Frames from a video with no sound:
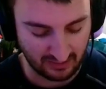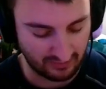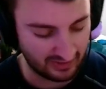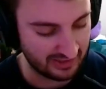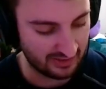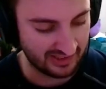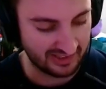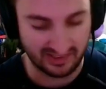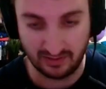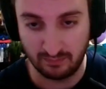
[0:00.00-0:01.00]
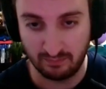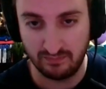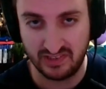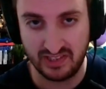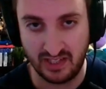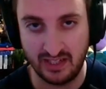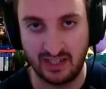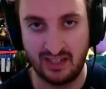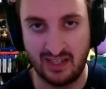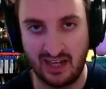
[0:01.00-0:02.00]
if I sell these as a set and
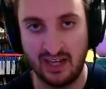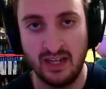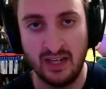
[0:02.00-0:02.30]
a lot.